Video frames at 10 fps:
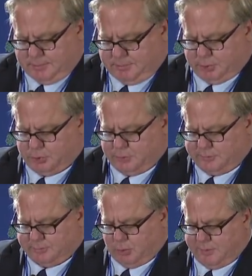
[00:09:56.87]

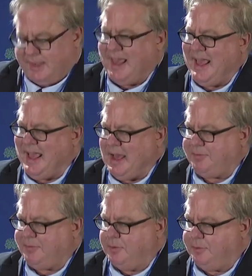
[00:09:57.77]
produces more than
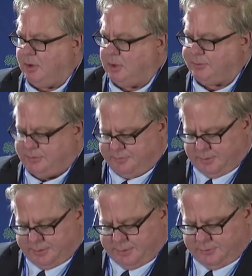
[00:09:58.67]
half of all
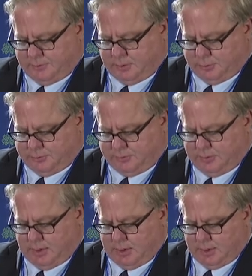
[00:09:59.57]
civilian drones
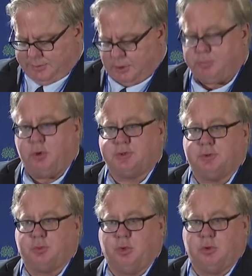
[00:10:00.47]
that are
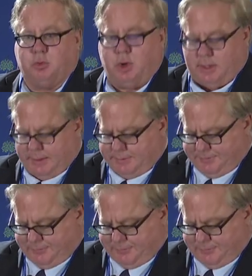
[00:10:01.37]
purchased worldwide.